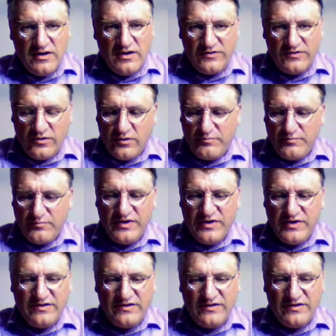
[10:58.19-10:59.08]
So
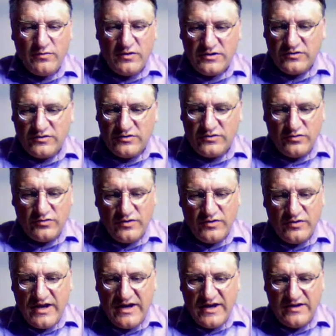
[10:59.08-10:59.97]
P is equal
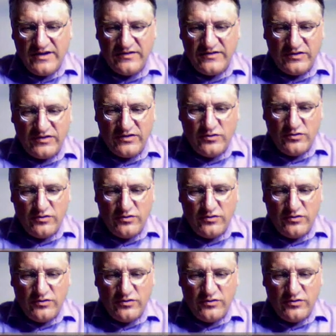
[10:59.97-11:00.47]
to s